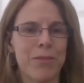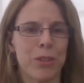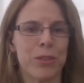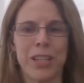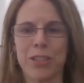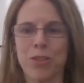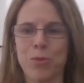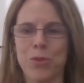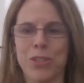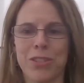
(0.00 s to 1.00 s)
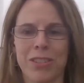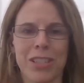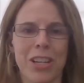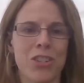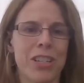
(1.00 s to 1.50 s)
they'll lead us through this
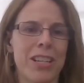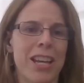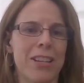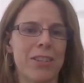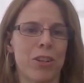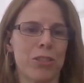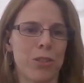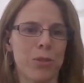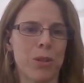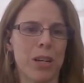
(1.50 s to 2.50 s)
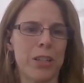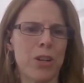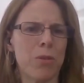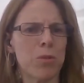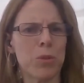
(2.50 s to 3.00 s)
discussion. And also
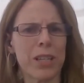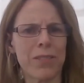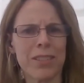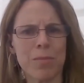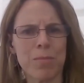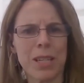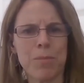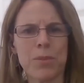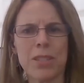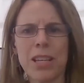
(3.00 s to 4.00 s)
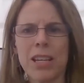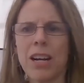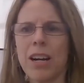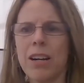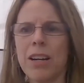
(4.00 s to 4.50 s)
Noah will give us some tips
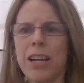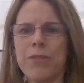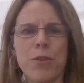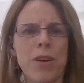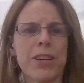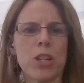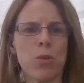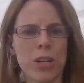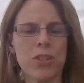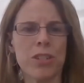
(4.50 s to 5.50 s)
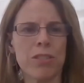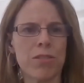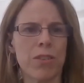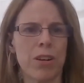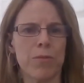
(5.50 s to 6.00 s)
if you have any
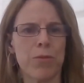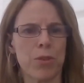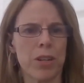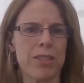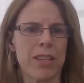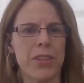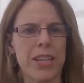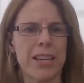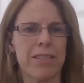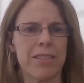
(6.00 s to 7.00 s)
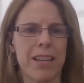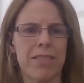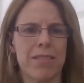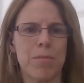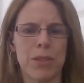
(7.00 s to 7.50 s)
questions for us at the end, how to
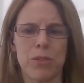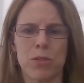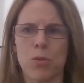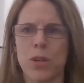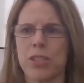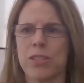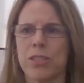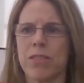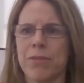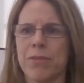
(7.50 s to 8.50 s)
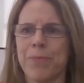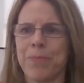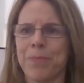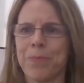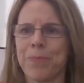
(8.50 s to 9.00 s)
submit those questions.